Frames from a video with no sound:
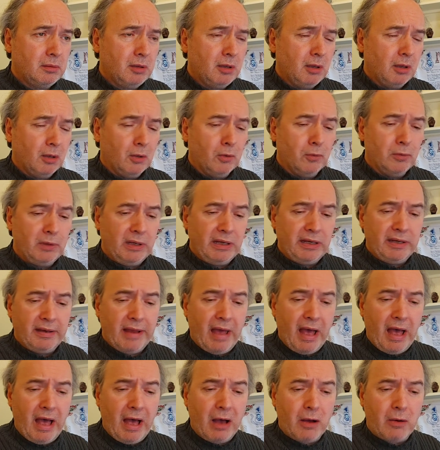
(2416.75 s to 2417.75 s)
Only
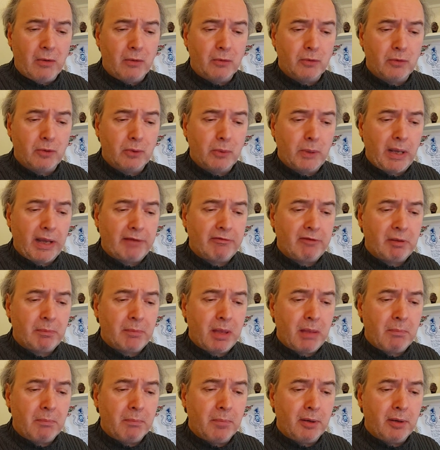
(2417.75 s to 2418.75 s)
now do I
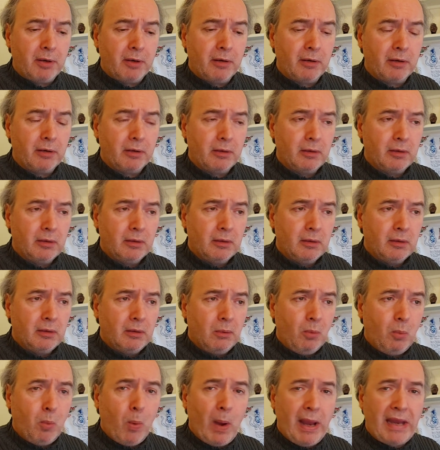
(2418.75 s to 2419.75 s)
remember
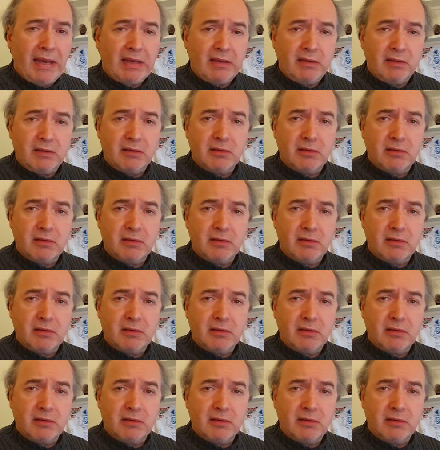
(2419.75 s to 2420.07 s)
weight